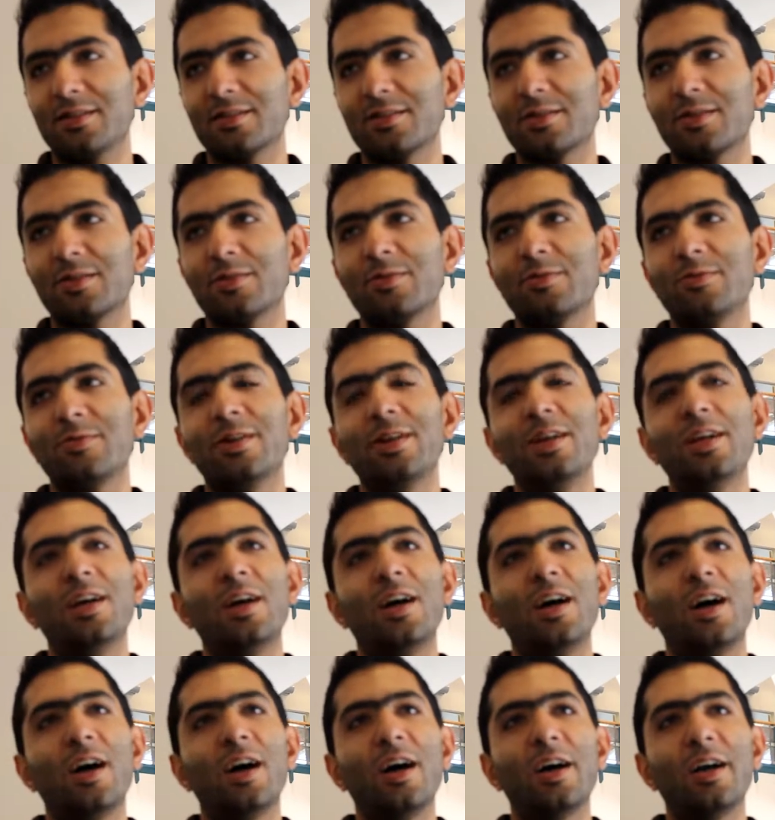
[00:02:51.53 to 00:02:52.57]
So
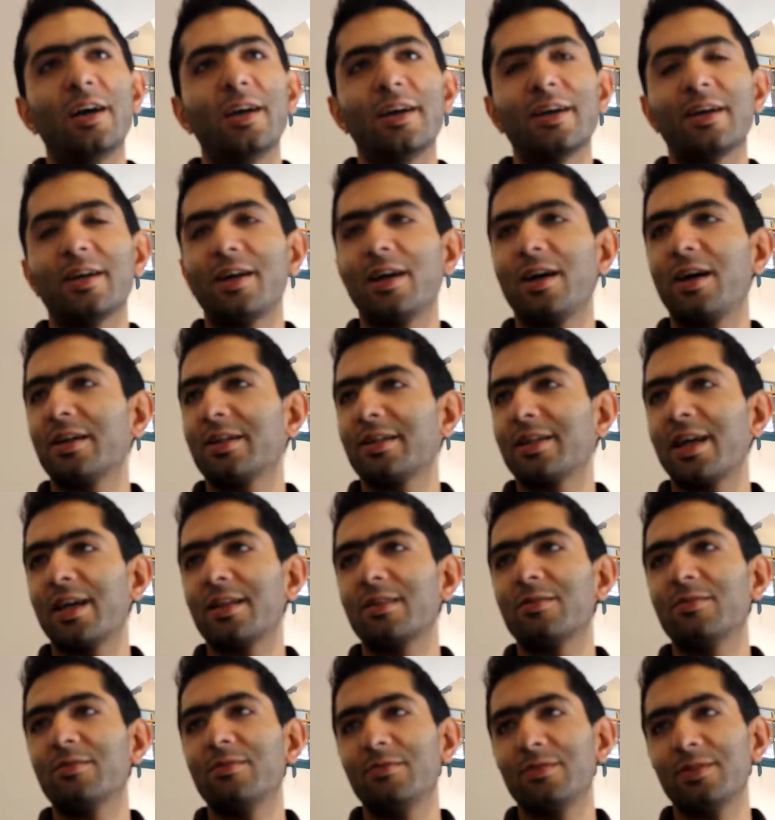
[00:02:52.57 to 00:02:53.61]
I can
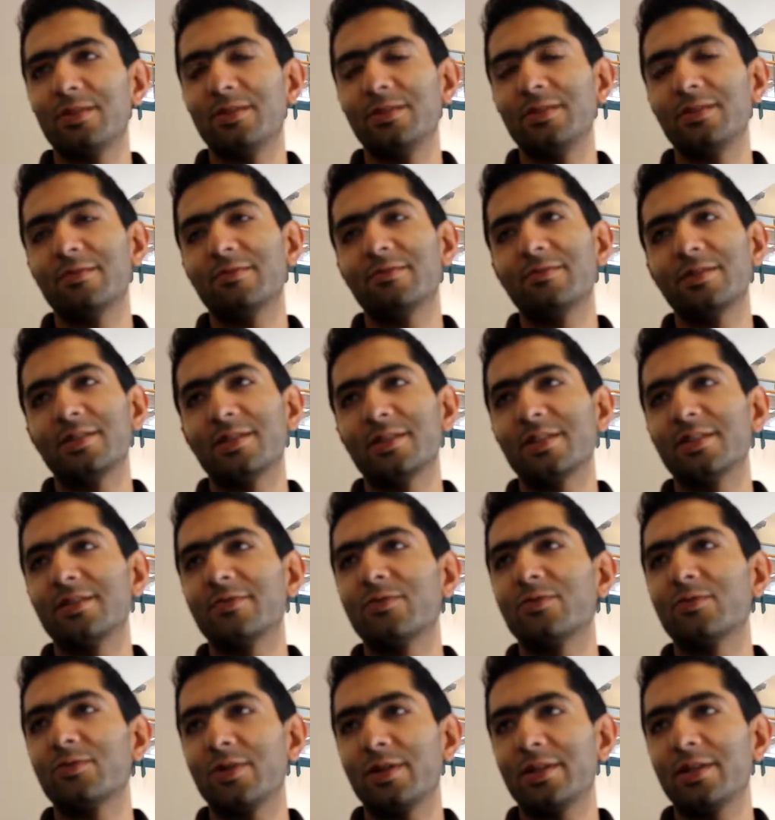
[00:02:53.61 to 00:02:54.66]
only receive
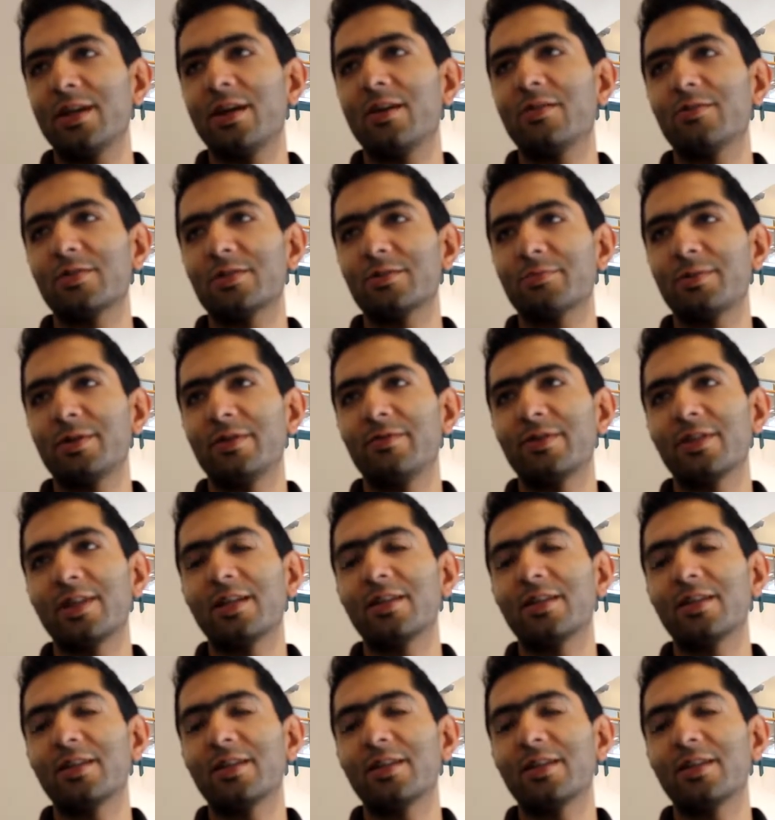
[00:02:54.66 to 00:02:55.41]
20 hours per week,